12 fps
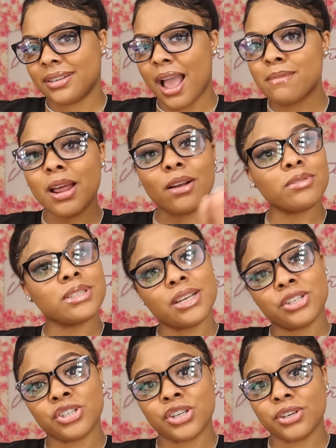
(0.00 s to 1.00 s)
I'm not gonna
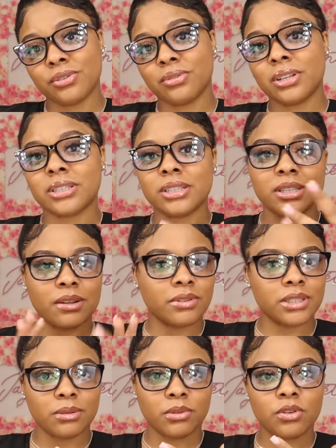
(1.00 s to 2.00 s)
say chill because it's definitely
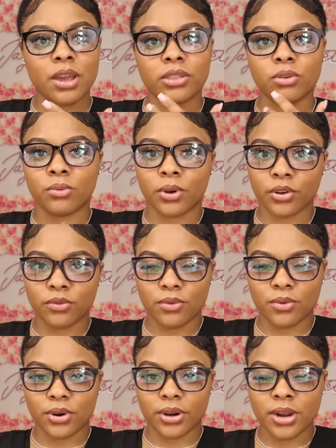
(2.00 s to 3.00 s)
something you have to work
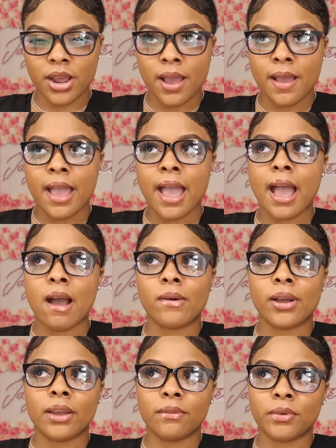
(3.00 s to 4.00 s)
for,
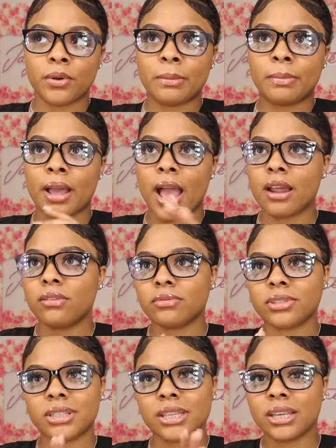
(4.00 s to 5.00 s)
however, but I don't
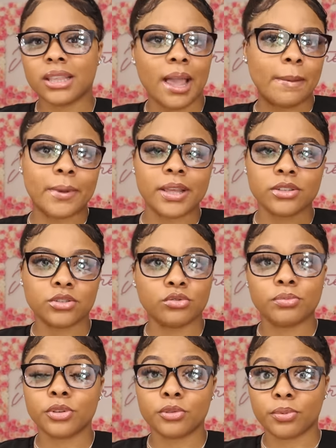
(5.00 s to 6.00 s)
see it like being
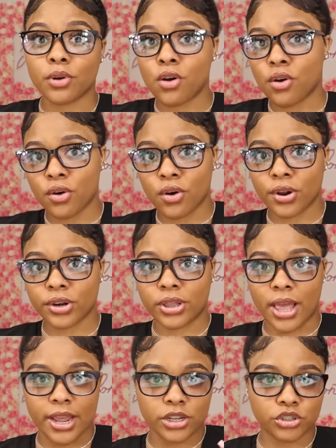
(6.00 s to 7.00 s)
super duper hard or like